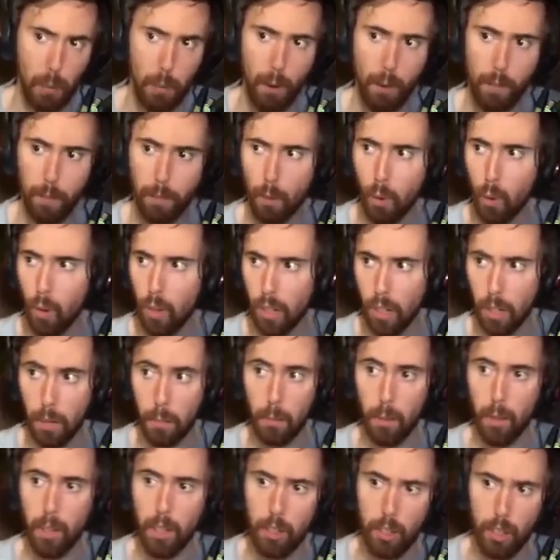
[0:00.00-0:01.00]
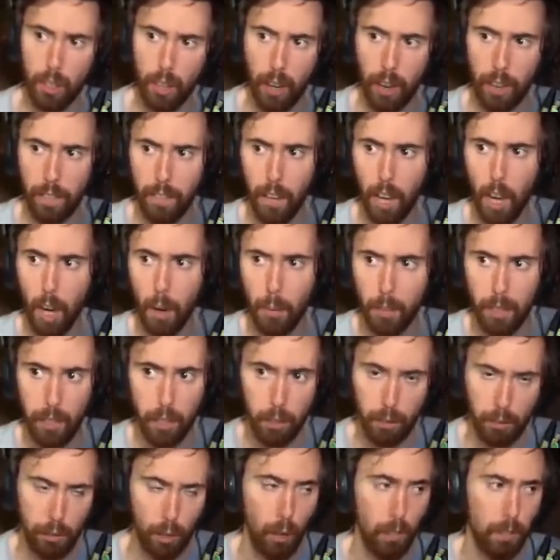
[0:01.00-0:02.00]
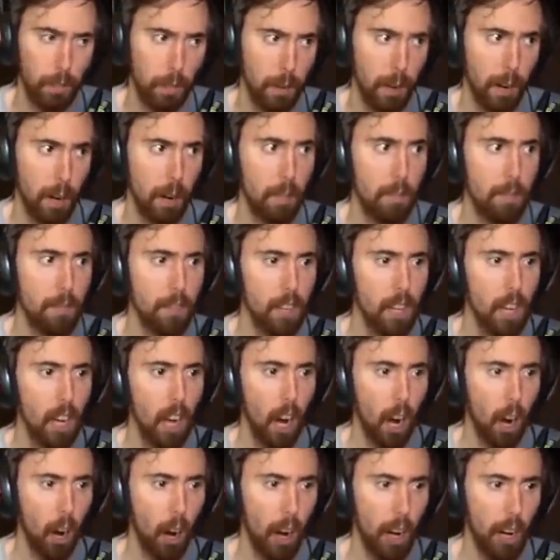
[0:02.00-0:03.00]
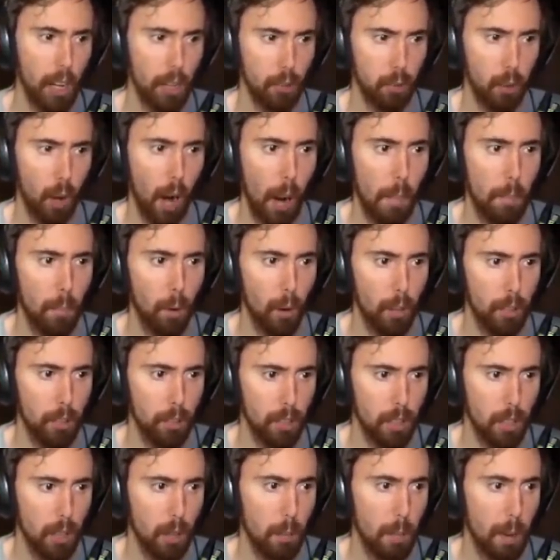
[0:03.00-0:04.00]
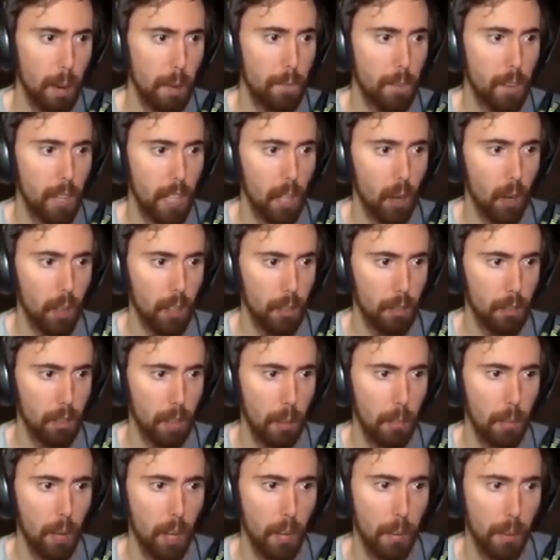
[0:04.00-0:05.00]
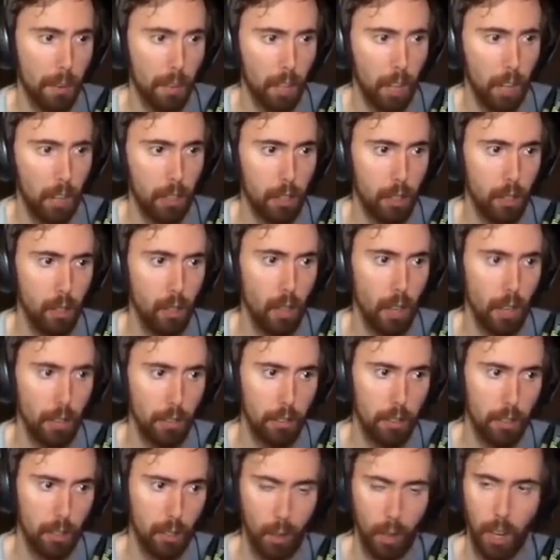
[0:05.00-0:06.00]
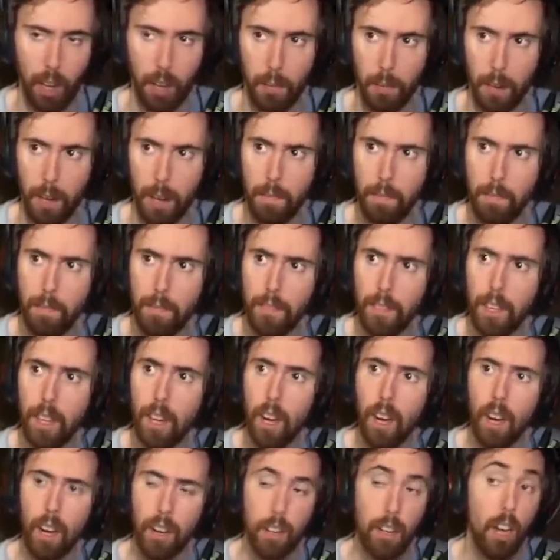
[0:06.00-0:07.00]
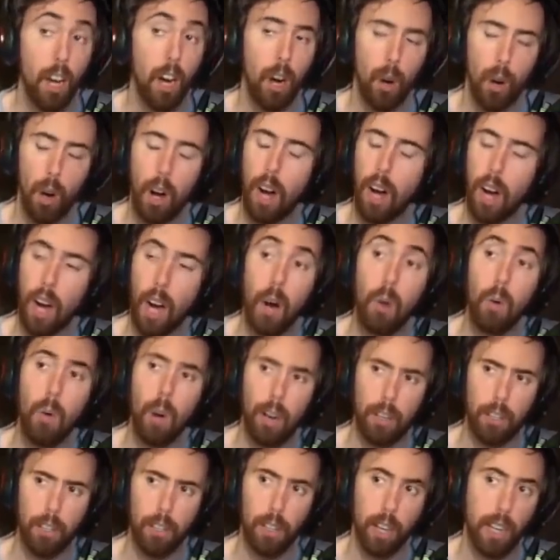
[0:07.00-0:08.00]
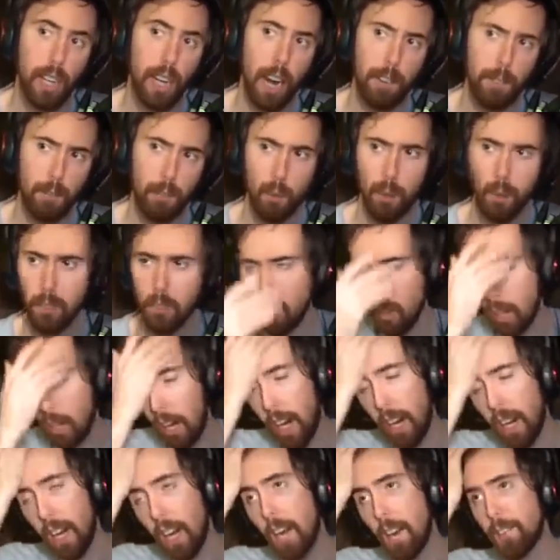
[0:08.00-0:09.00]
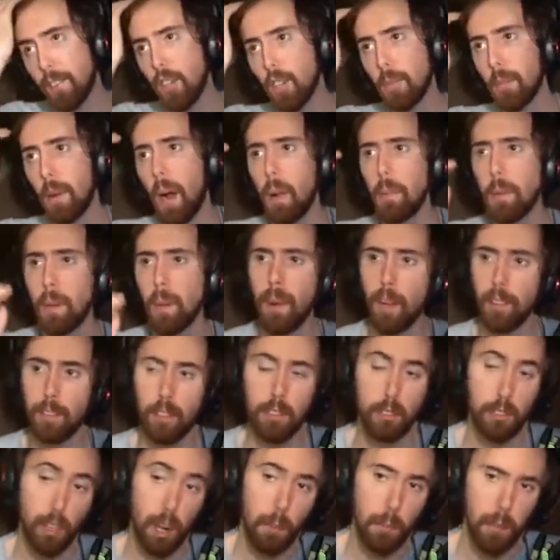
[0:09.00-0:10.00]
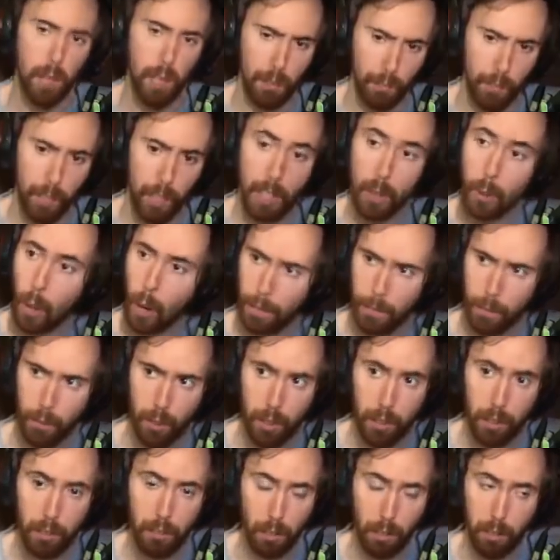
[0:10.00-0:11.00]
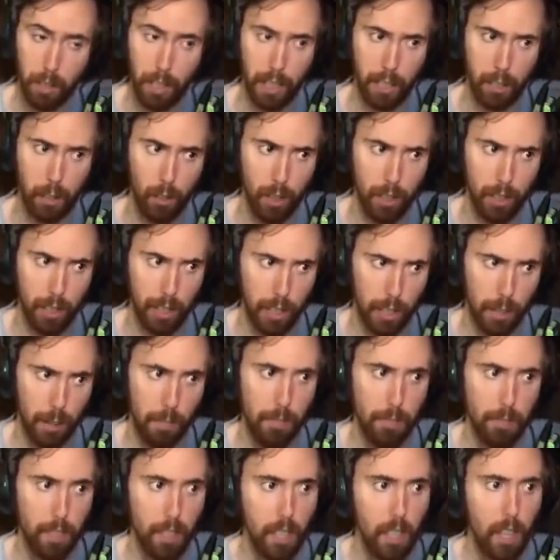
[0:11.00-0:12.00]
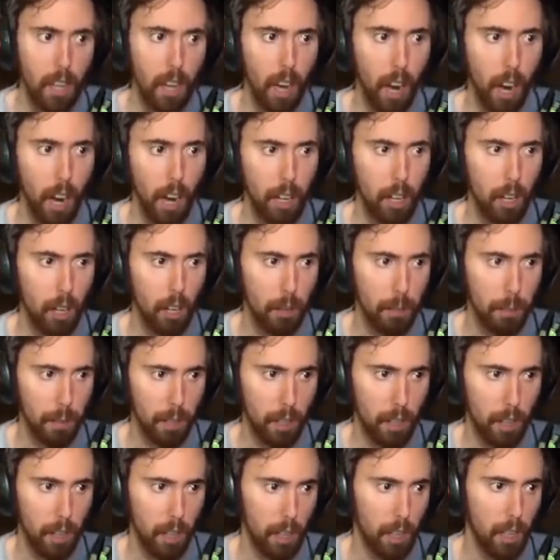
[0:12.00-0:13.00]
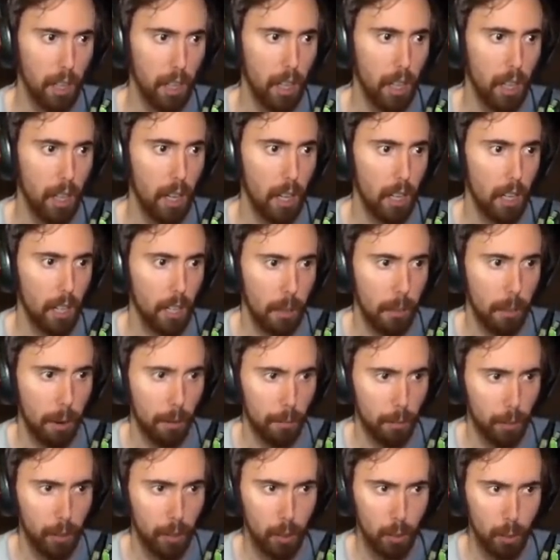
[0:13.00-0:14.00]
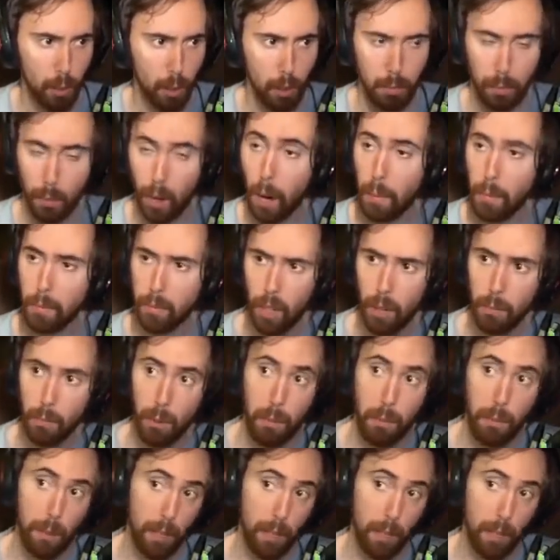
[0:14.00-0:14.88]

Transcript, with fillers: move forward on the bridge, and, we can just go from there. Alright, let's ride, boys. New meme video on your subreddit about the hunter who lost the crown, made? No, I'll watch that afterwards, okay? If you remind me about the subreddit video after this, I'll take a look at it. You know, get my free Twitch Prime sub when